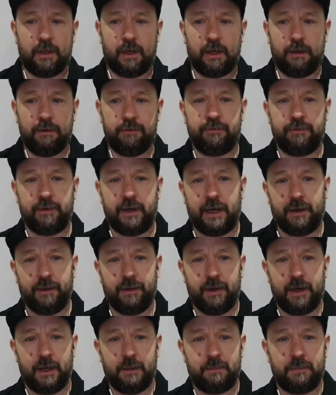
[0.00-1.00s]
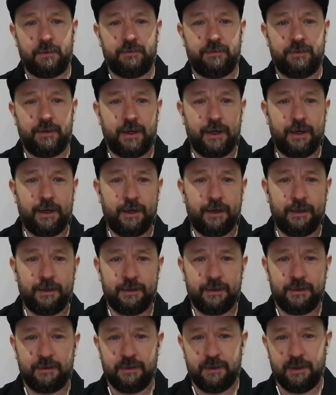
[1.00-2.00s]
I found that I prefer
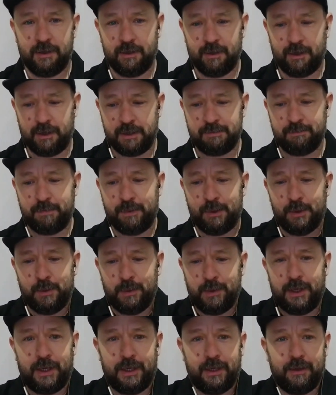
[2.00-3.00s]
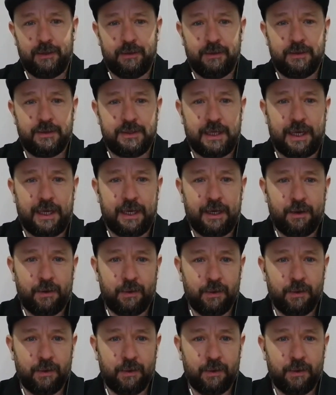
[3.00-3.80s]
a nice pulled in tail,